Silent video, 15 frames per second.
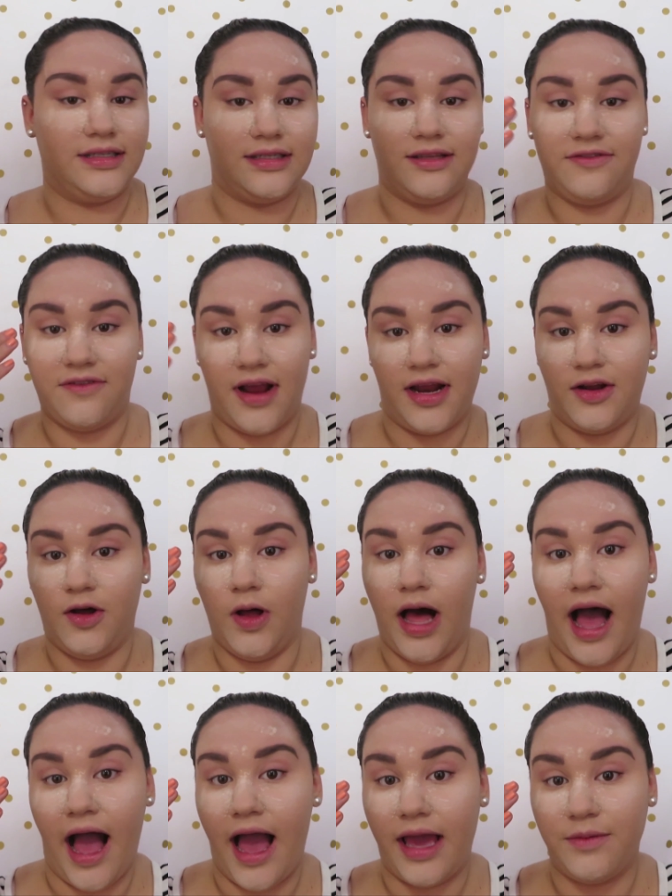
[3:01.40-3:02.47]
is the final
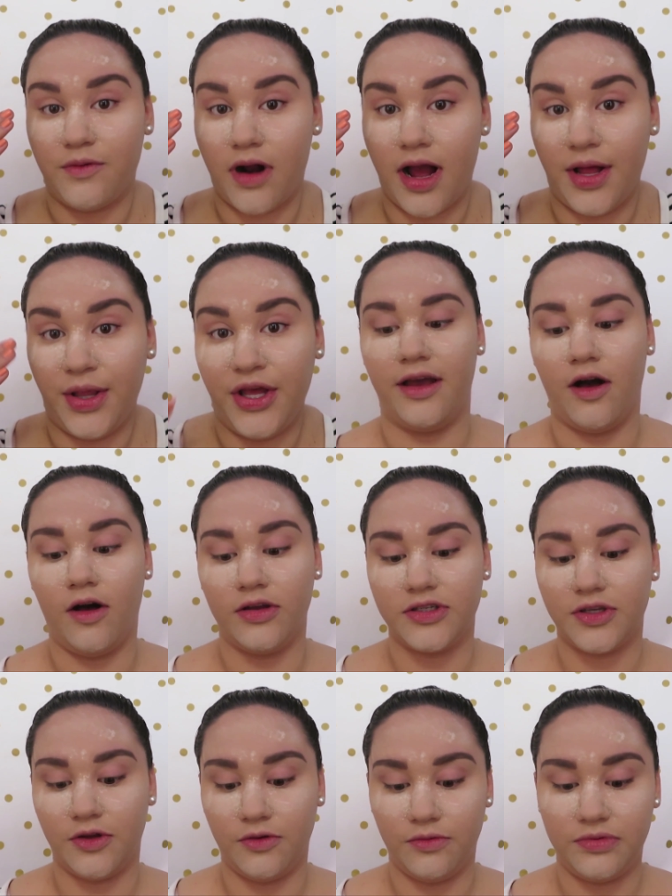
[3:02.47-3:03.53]
eyebrow look. I
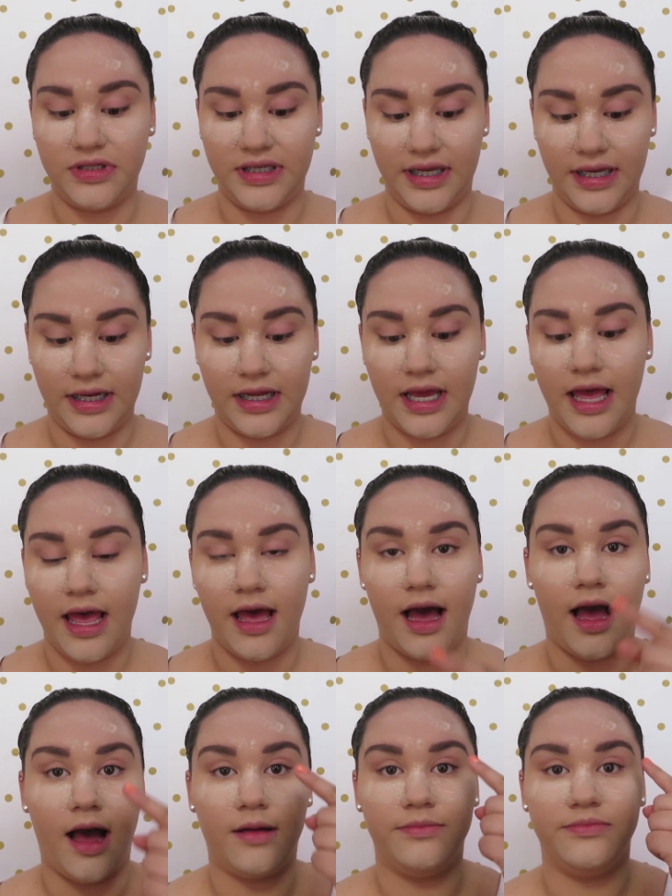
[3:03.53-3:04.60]
also did
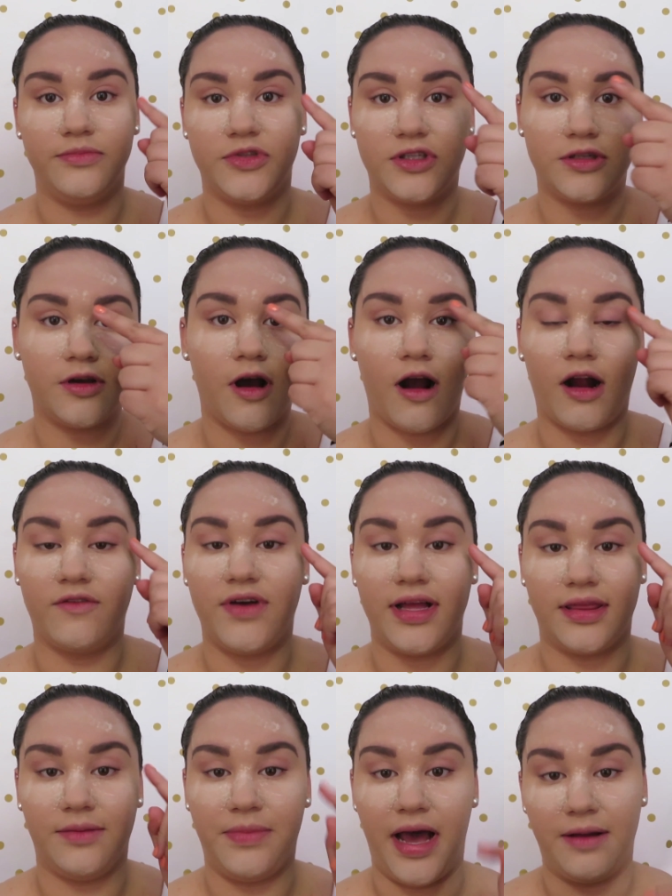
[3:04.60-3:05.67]
carve
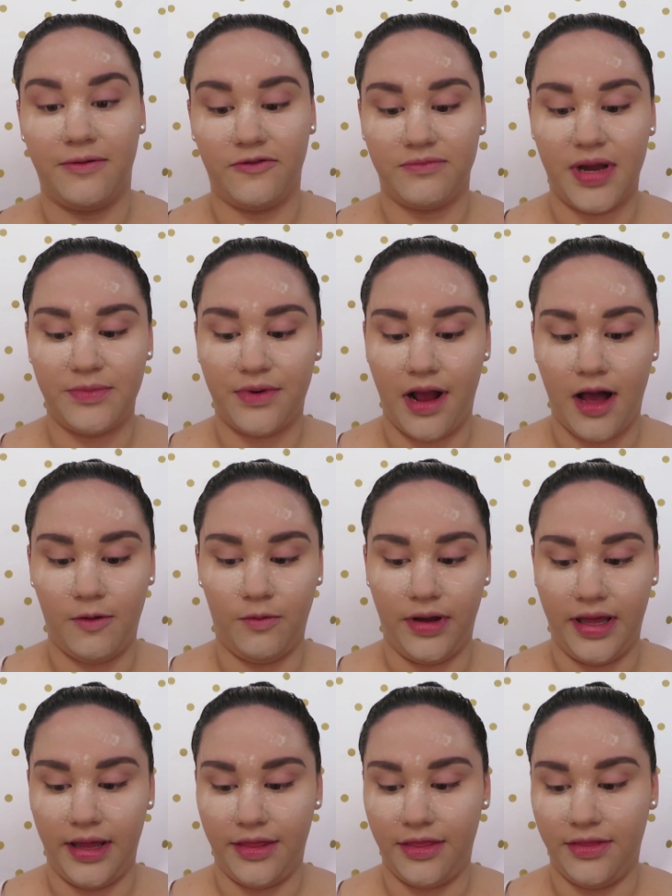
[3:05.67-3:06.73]
out the bottom of my brow
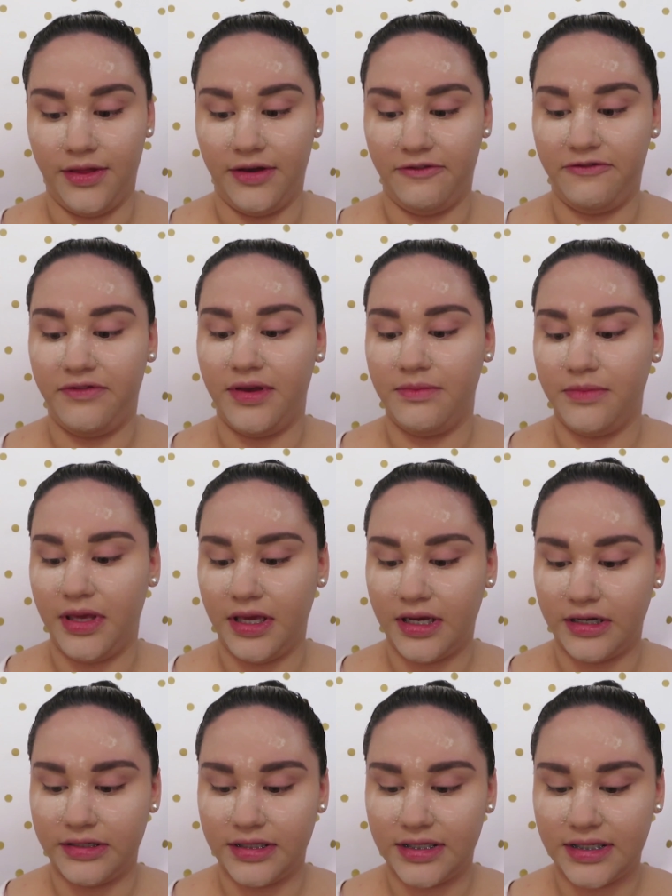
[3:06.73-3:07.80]
with the Fit Me
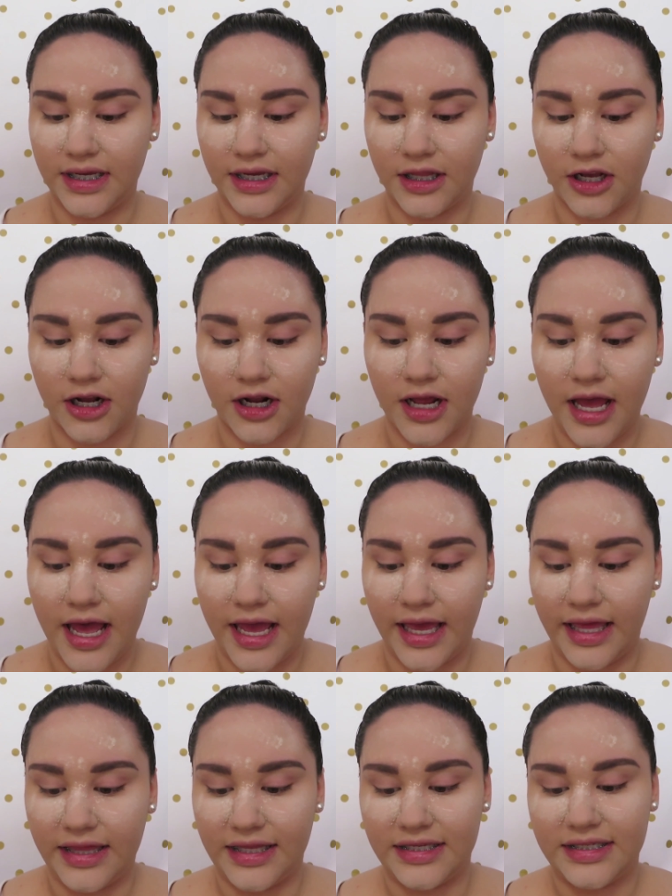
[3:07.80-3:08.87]
concealer in